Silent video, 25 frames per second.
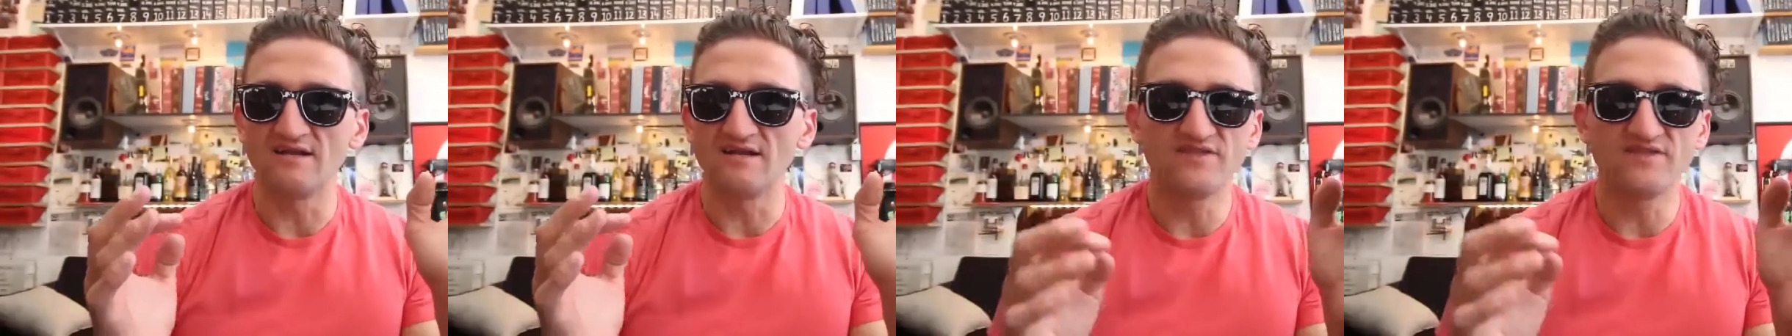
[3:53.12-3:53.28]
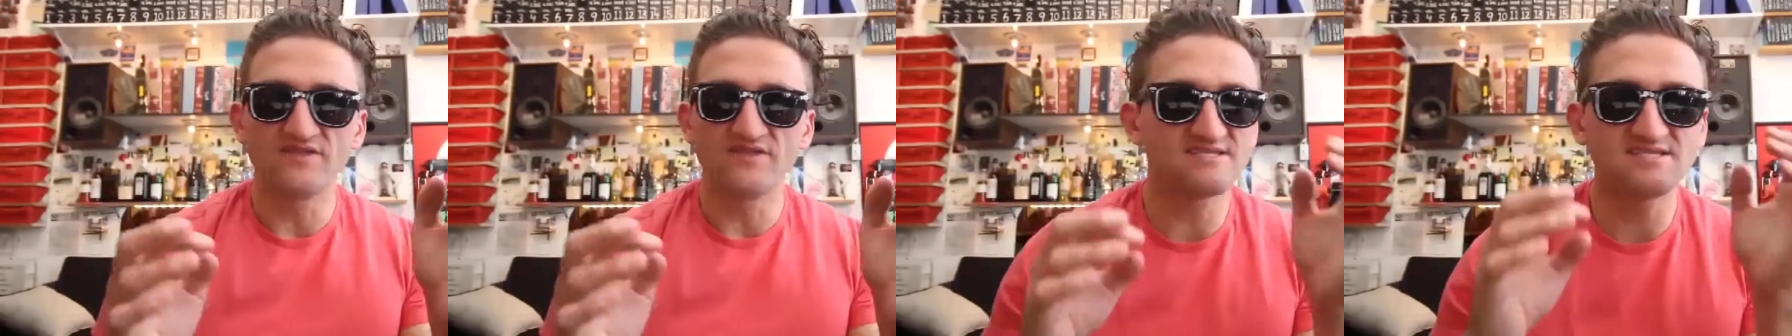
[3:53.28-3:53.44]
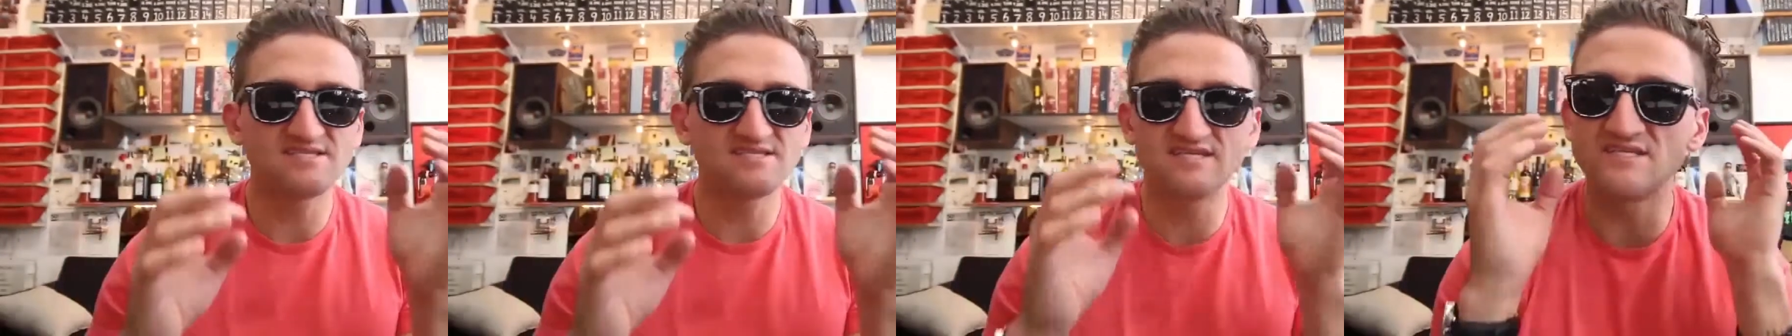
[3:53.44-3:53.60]

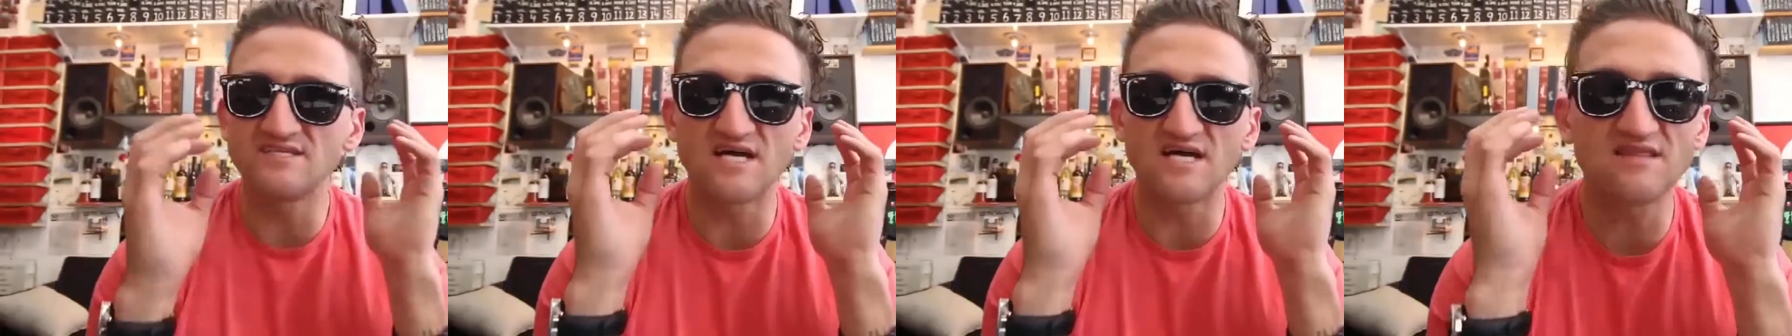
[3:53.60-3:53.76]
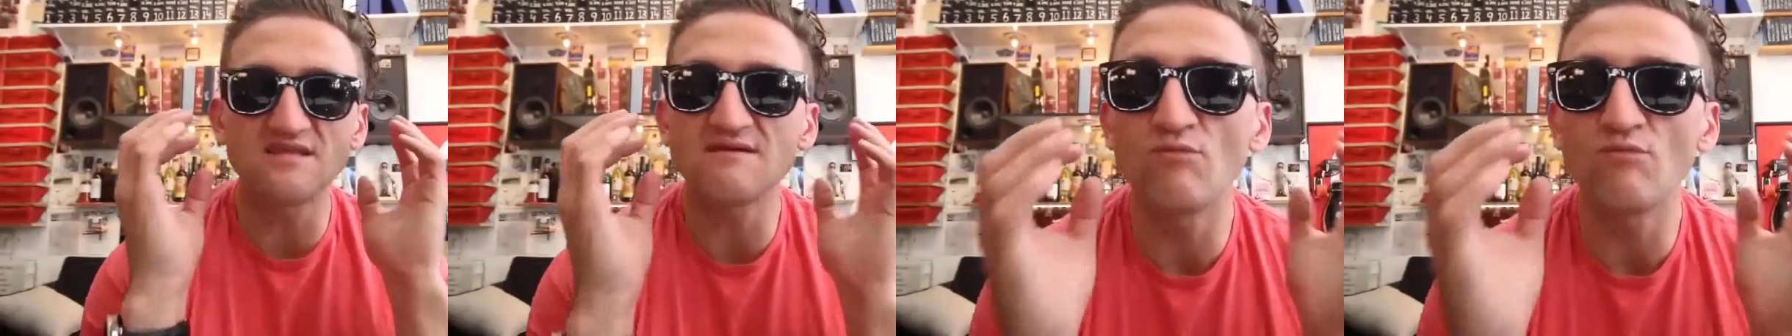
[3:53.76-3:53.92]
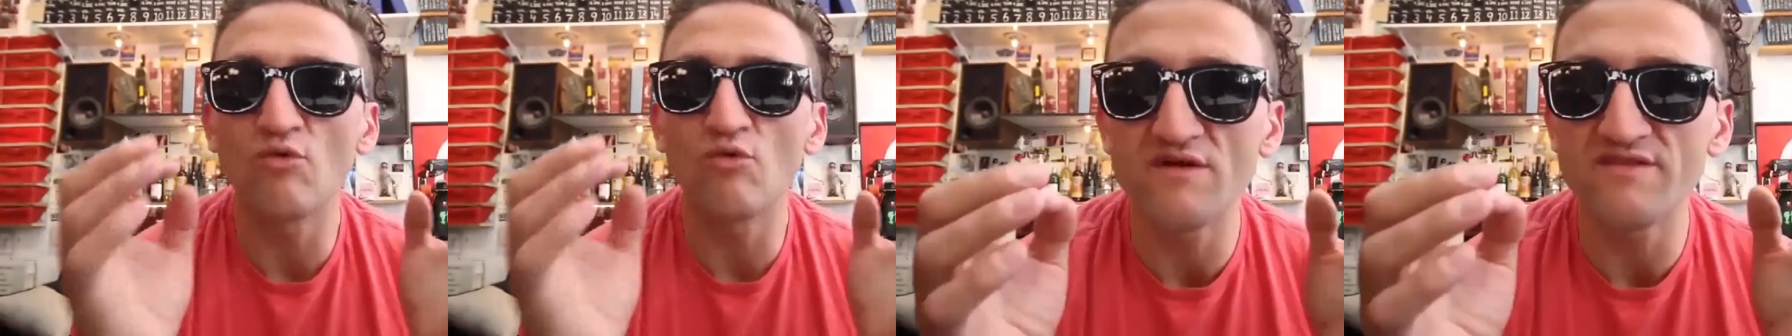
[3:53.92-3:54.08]
This is
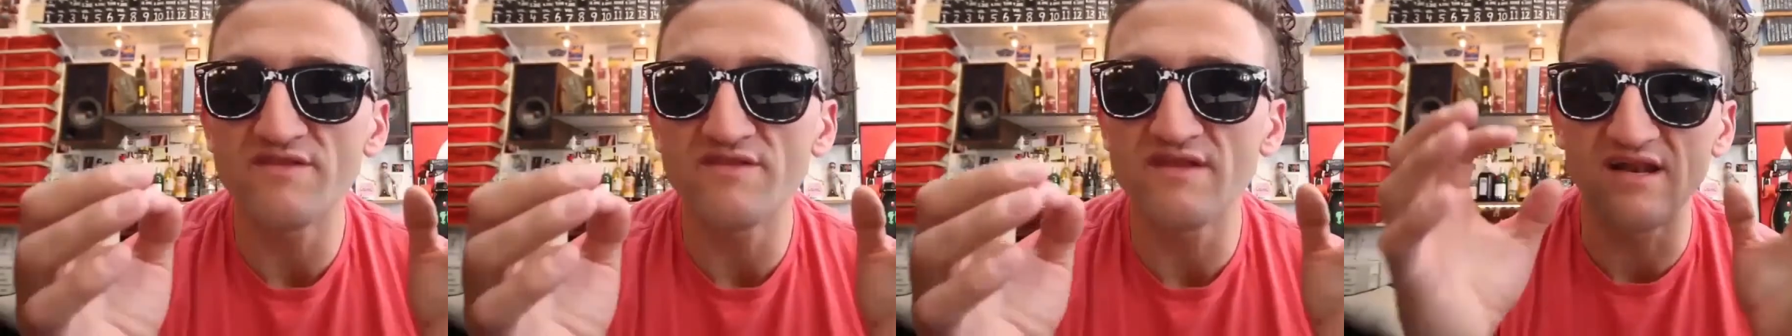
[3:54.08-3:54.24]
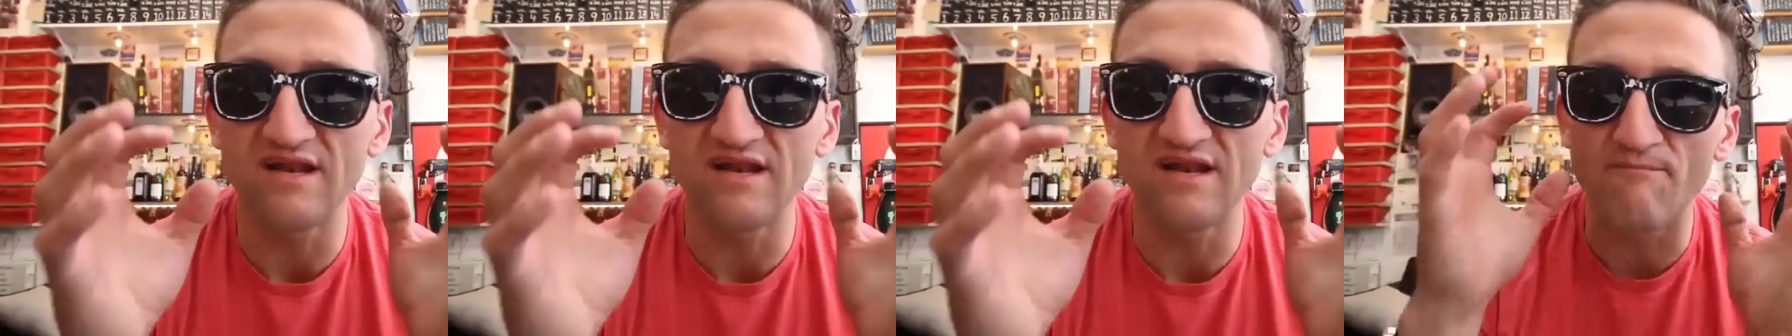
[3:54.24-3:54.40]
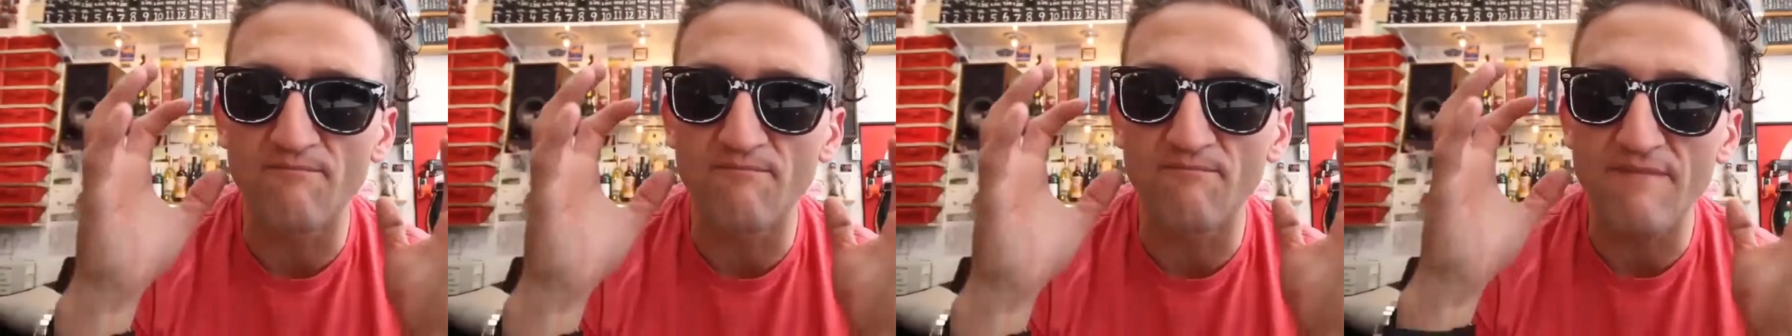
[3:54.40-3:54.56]
nothing more than
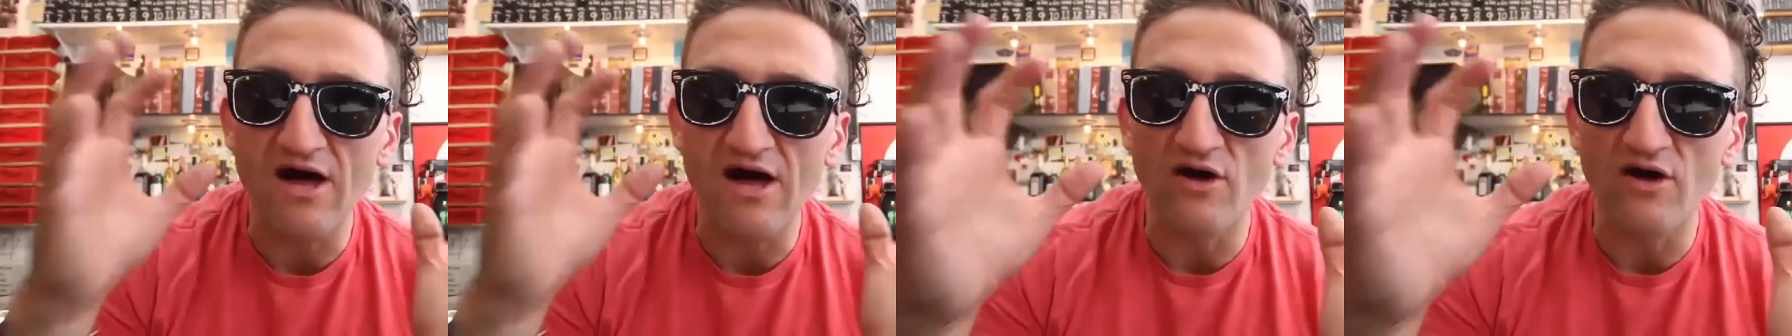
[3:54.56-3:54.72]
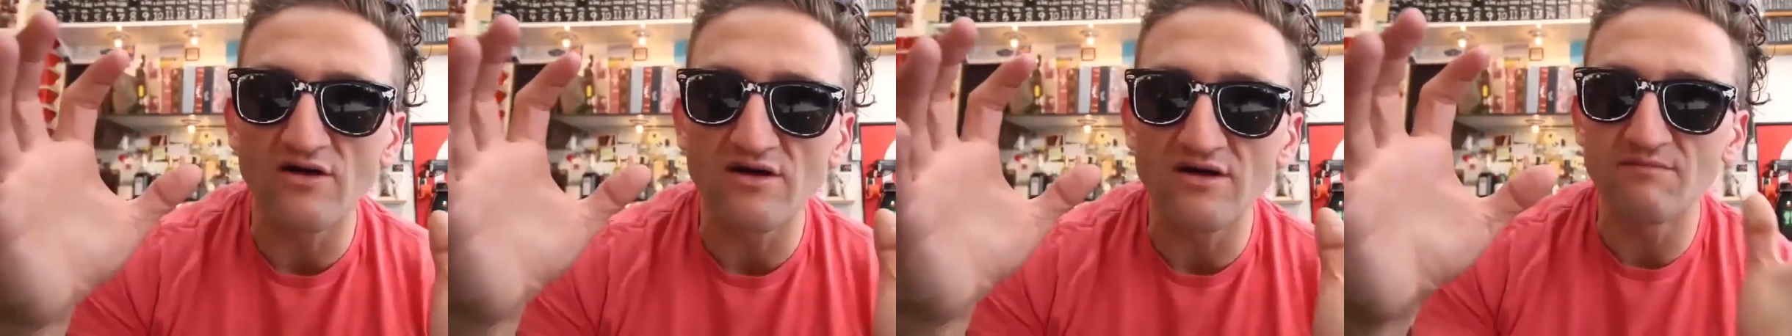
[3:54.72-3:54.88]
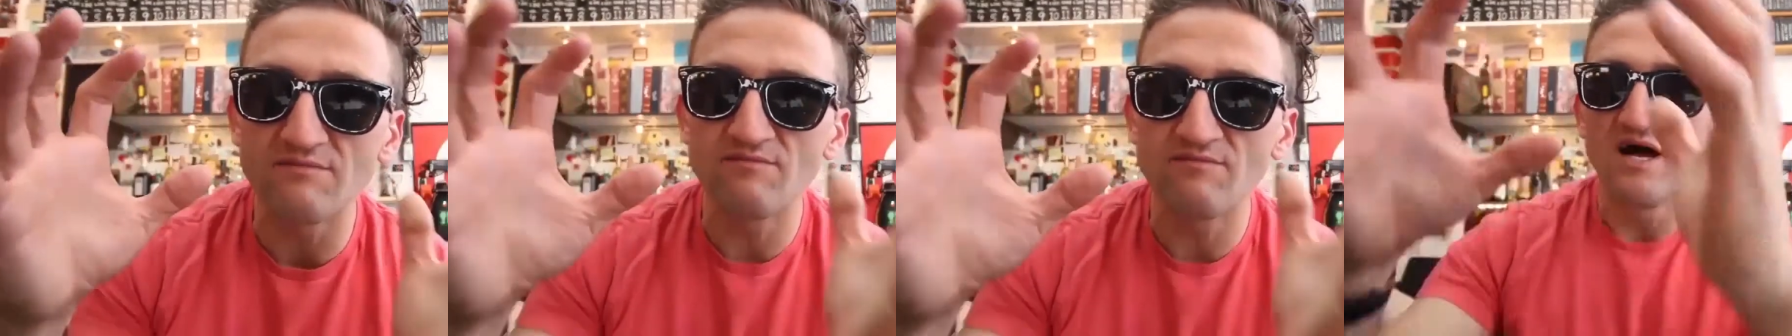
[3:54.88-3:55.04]
an
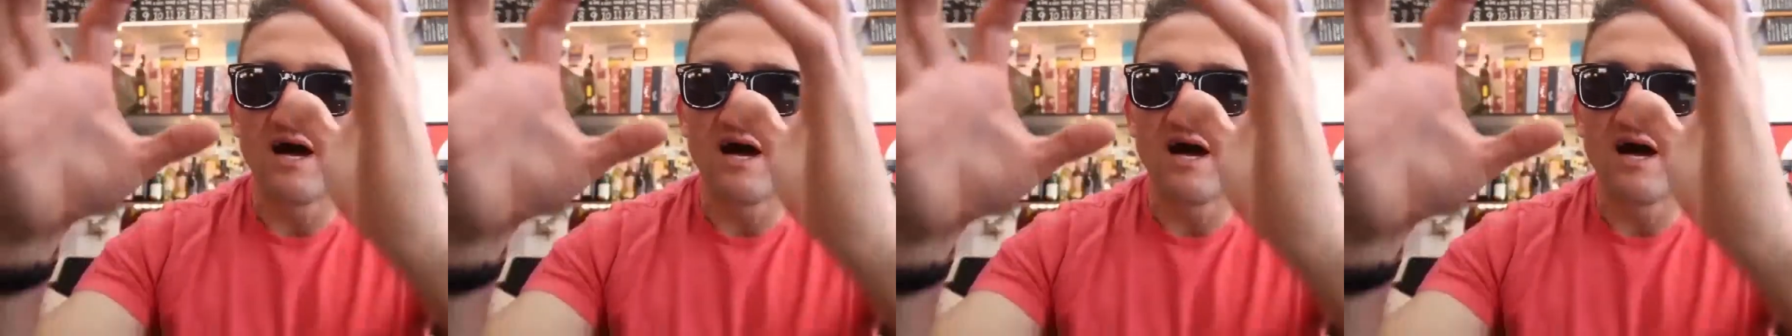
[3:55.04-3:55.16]
amalgam,